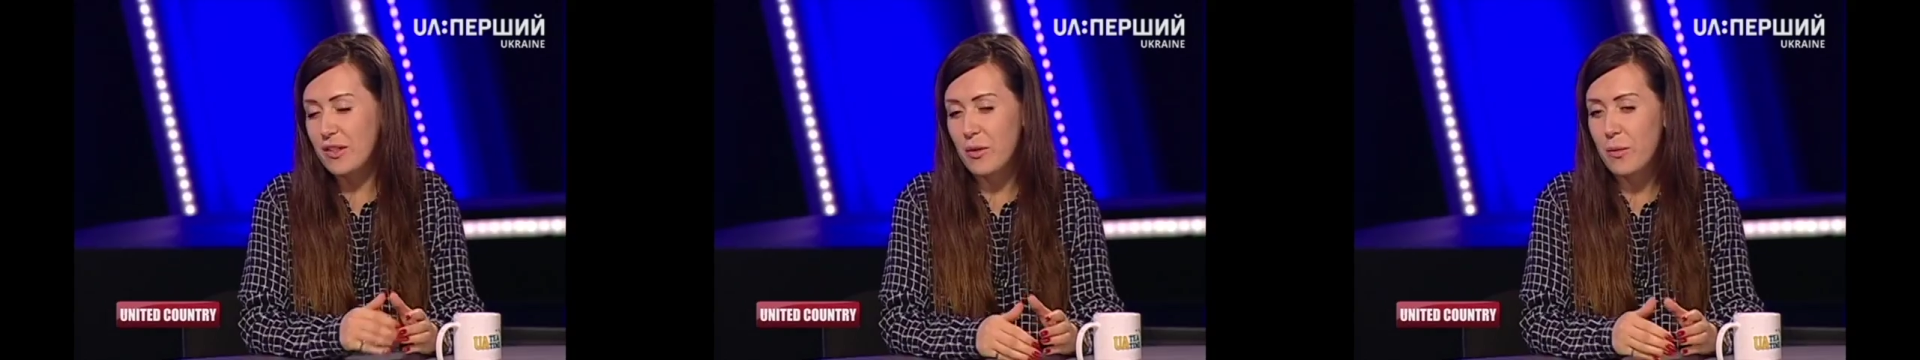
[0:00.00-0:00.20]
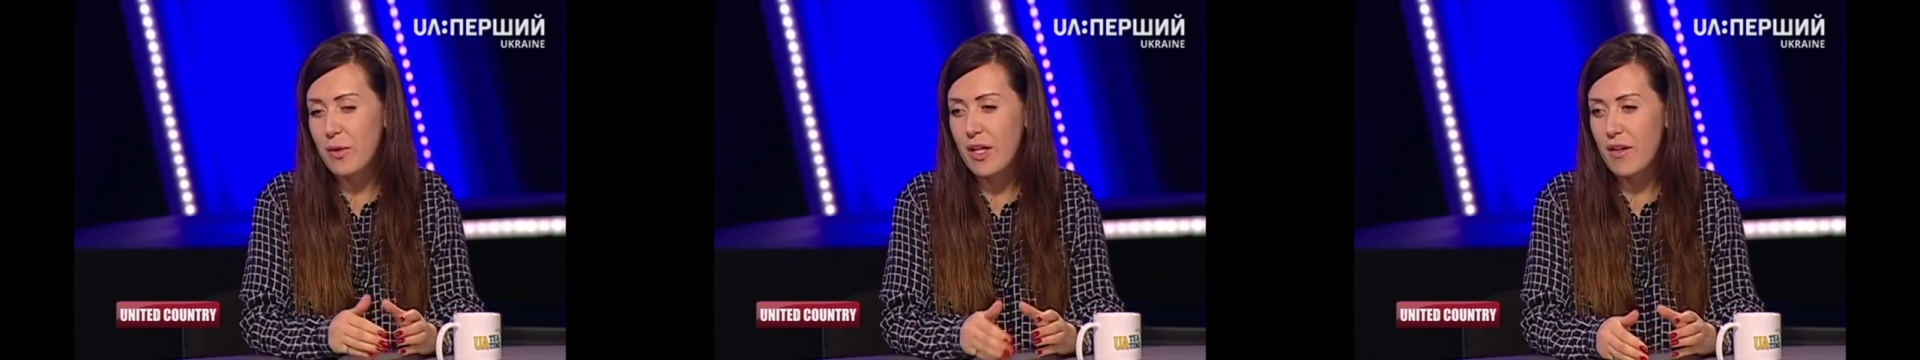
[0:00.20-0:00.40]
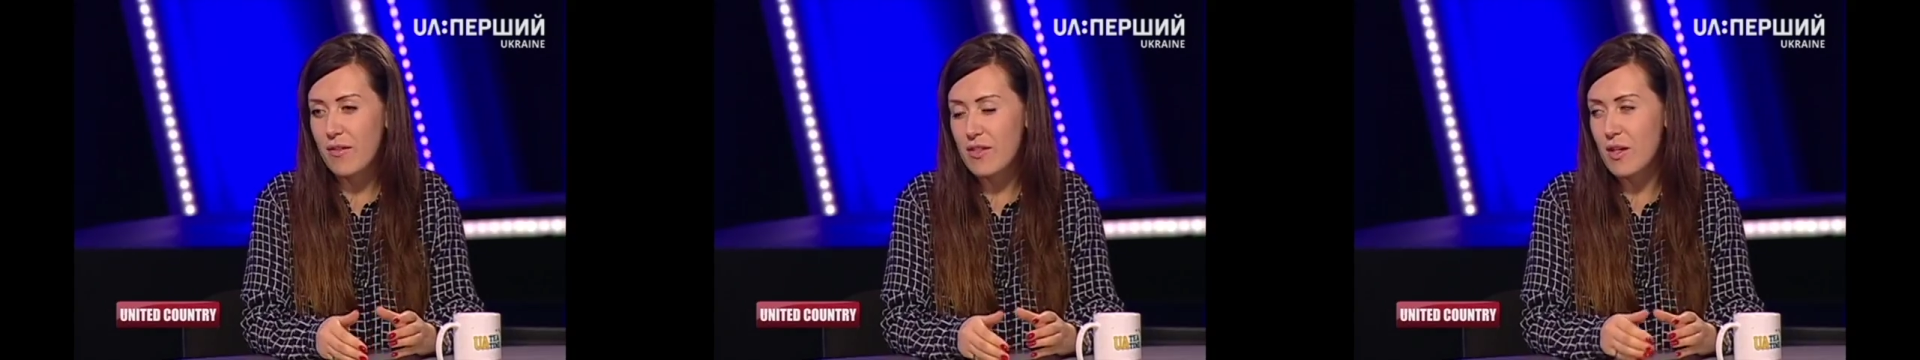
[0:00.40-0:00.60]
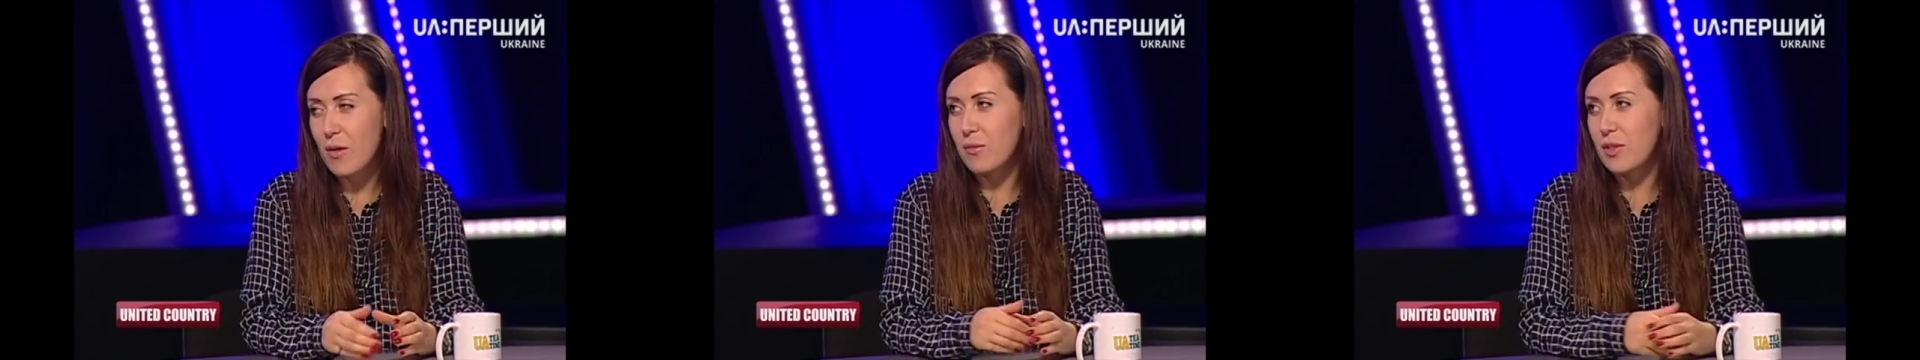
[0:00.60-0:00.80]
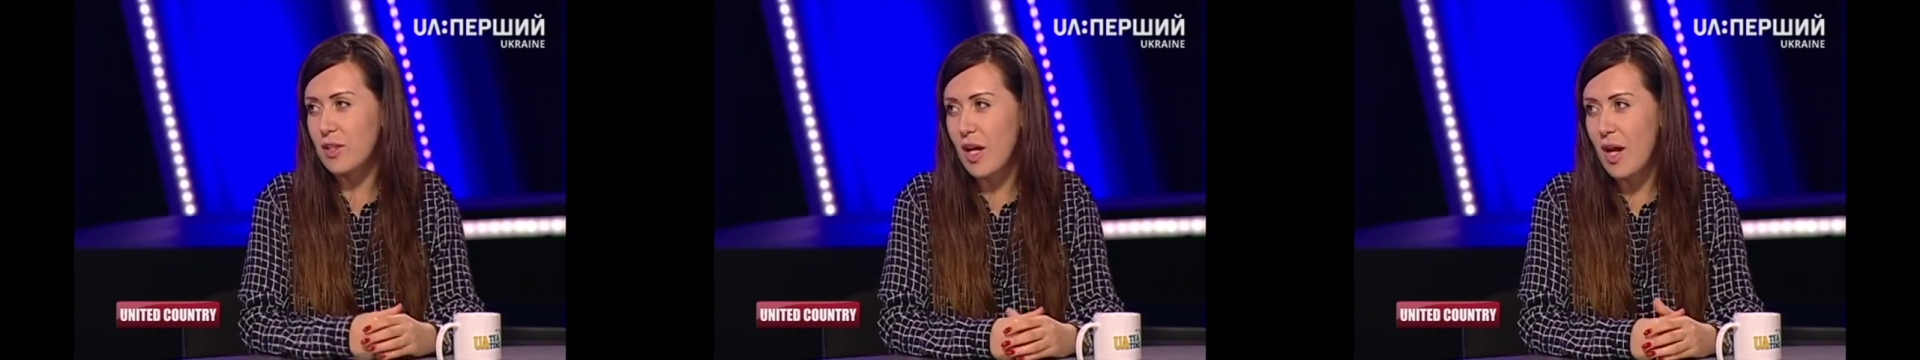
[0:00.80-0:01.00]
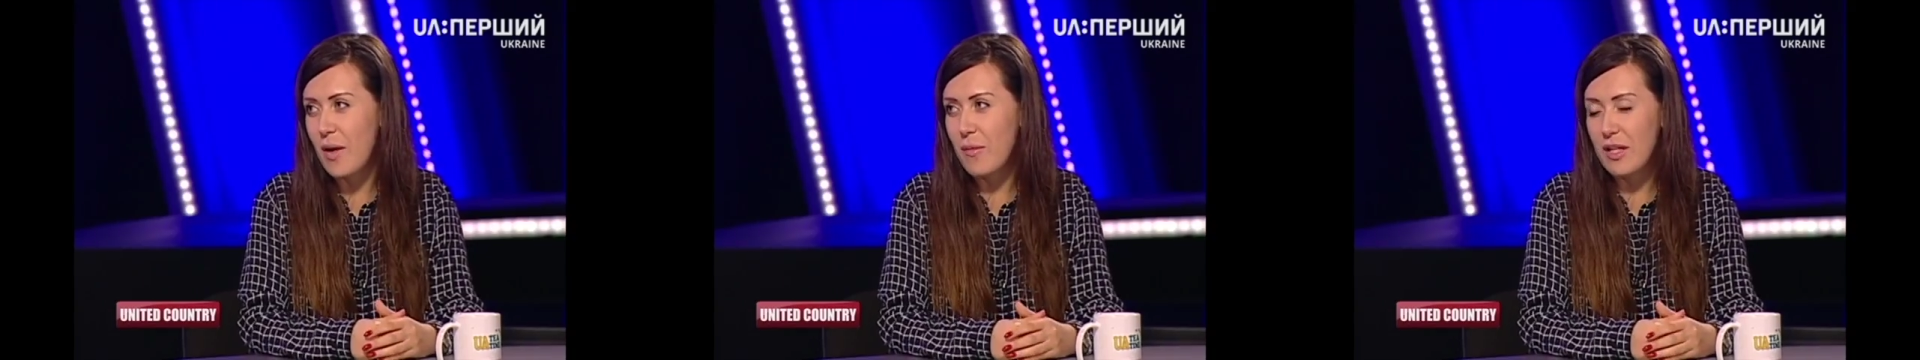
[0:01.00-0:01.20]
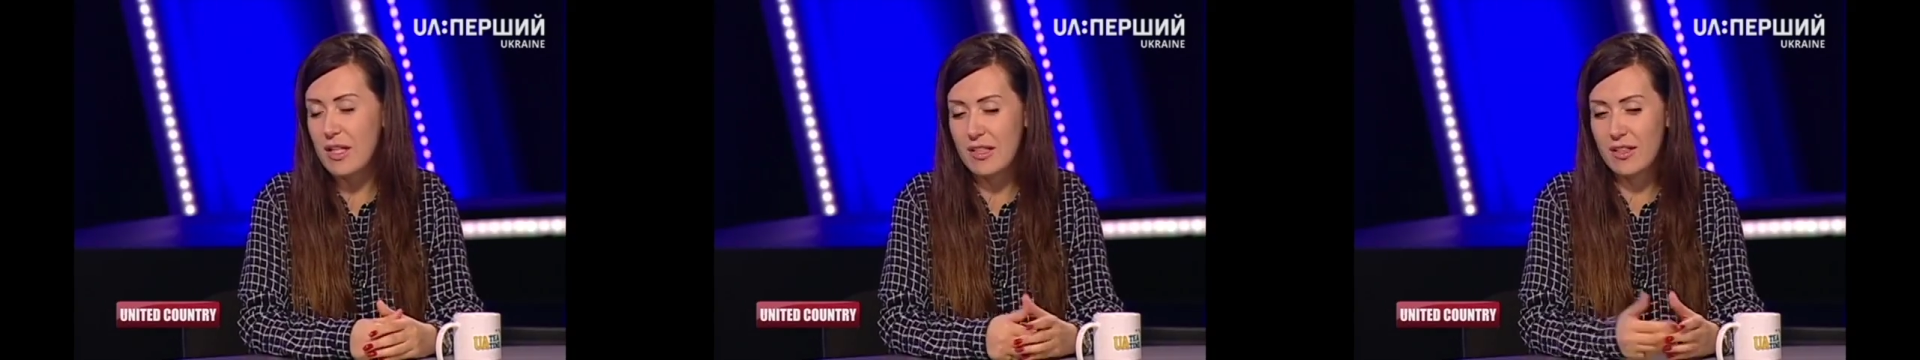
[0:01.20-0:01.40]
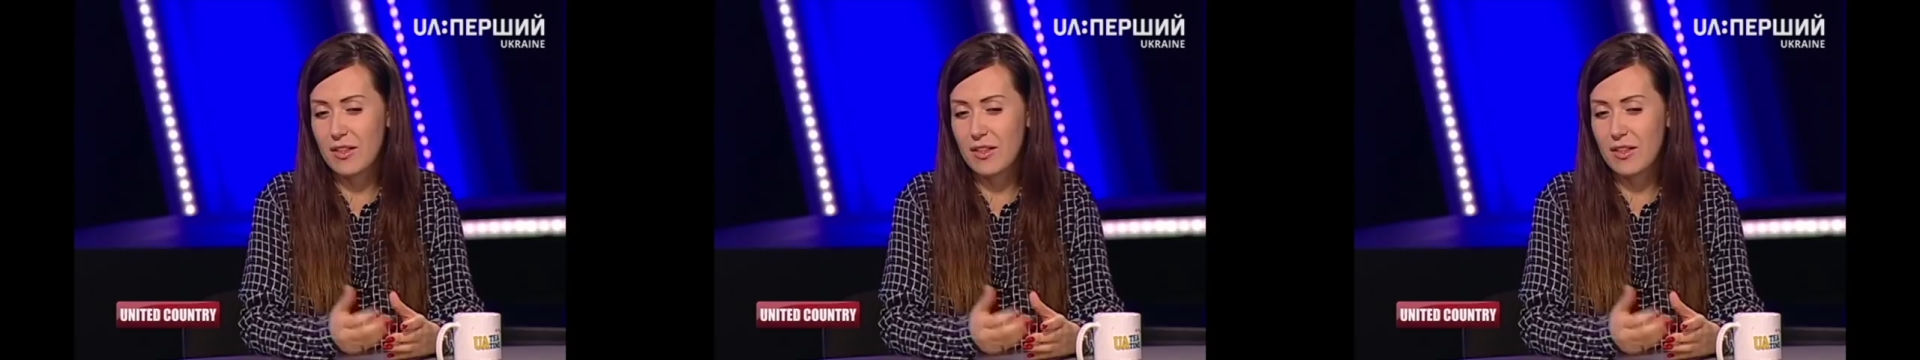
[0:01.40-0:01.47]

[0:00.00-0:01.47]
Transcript: so we have some time and